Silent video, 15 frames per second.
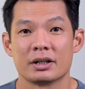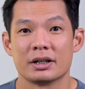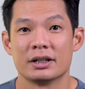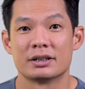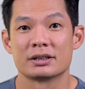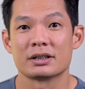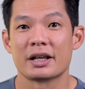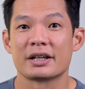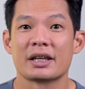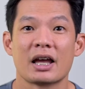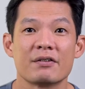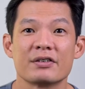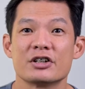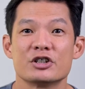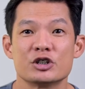It's like
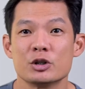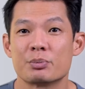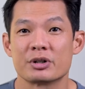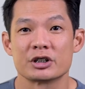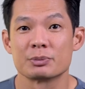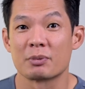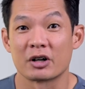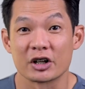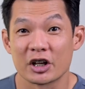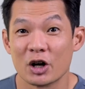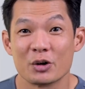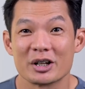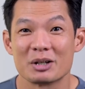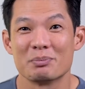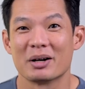having a super smart
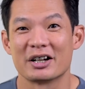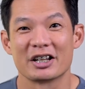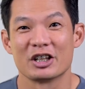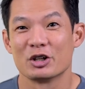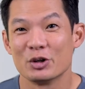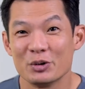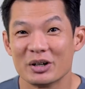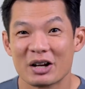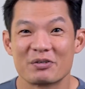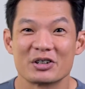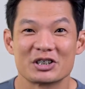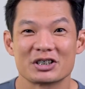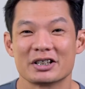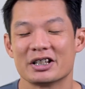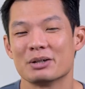coding buddy who never
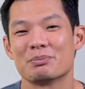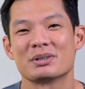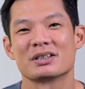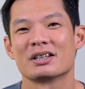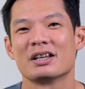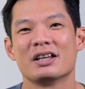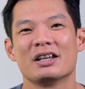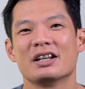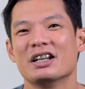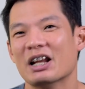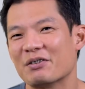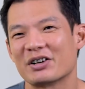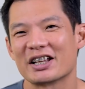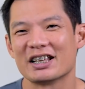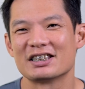sleeps,
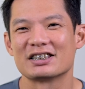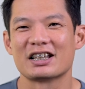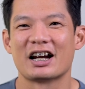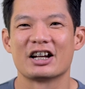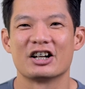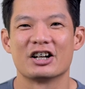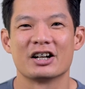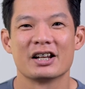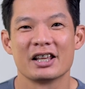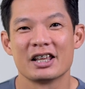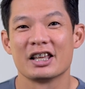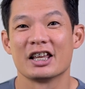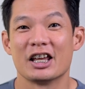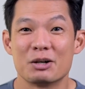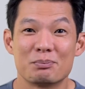never gets tired,
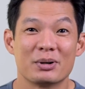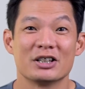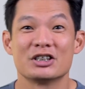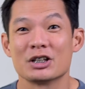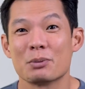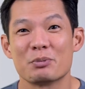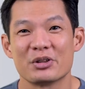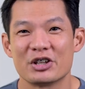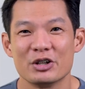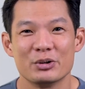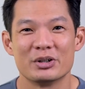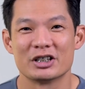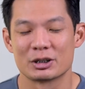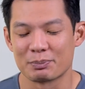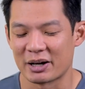and puts up with you
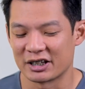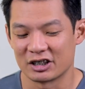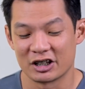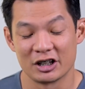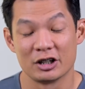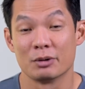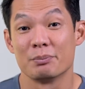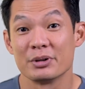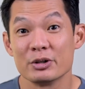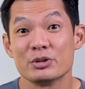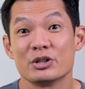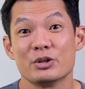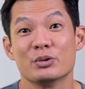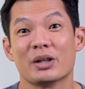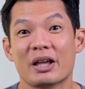despite the
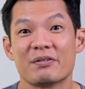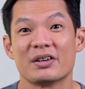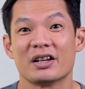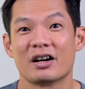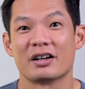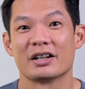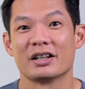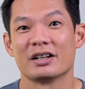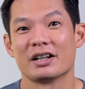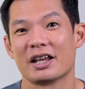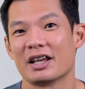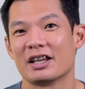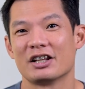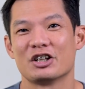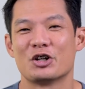abuse you levy on it
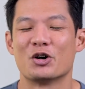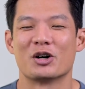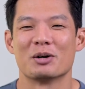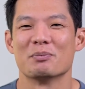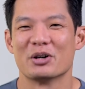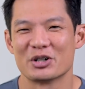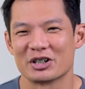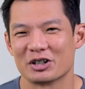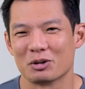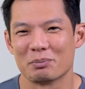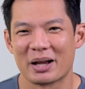and your emotional